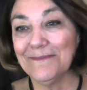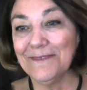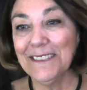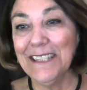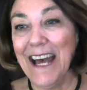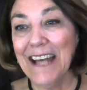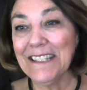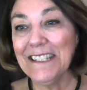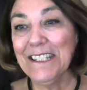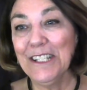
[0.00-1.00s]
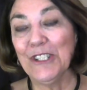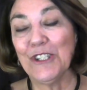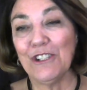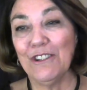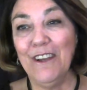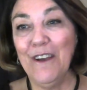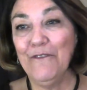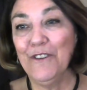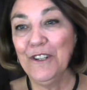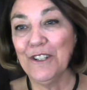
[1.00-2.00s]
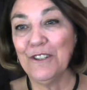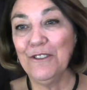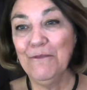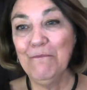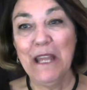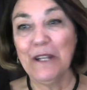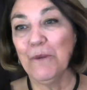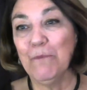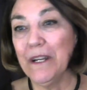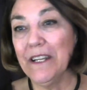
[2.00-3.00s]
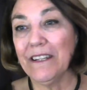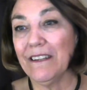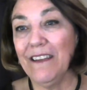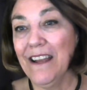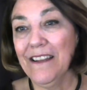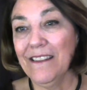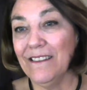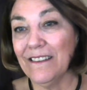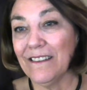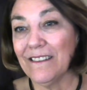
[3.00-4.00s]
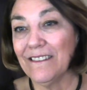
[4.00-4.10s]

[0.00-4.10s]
last ditch effort to make or break anything.